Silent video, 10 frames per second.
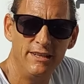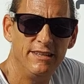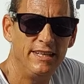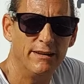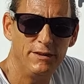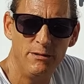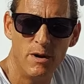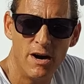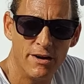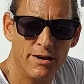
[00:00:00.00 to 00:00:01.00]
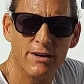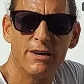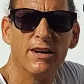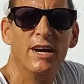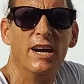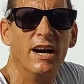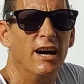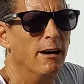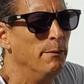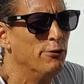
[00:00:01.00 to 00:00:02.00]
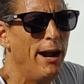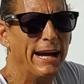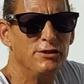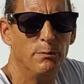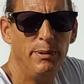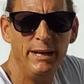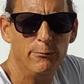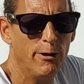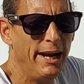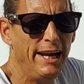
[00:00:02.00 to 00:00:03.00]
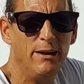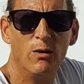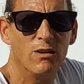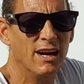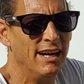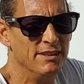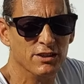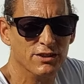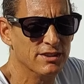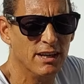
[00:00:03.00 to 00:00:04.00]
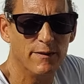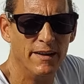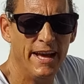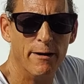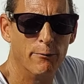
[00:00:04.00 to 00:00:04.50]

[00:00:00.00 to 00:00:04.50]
TFT monitor, it tracks your ping rate, all kinds of good stuff on that.